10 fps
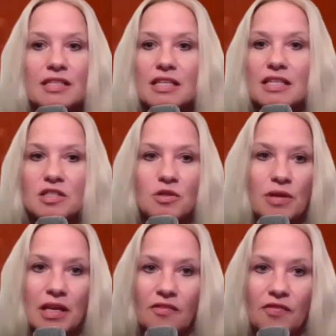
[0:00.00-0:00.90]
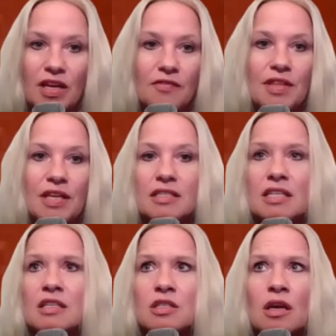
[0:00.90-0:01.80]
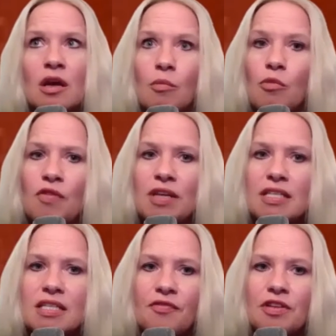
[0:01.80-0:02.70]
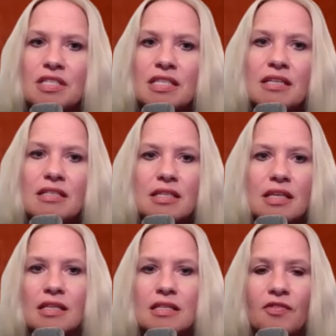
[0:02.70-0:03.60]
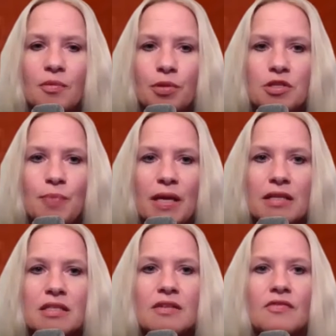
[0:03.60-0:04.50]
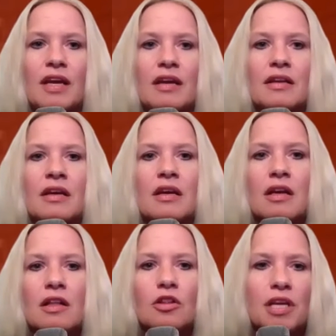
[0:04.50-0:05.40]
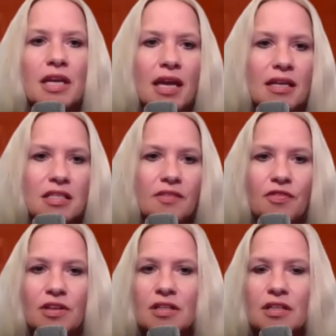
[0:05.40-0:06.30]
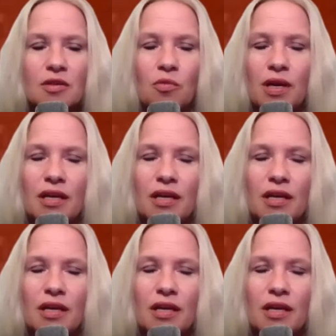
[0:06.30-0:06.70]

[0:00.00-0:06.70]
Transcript: things. He's doing innovative things. He's moving to different cities to get a different perspective and looking at different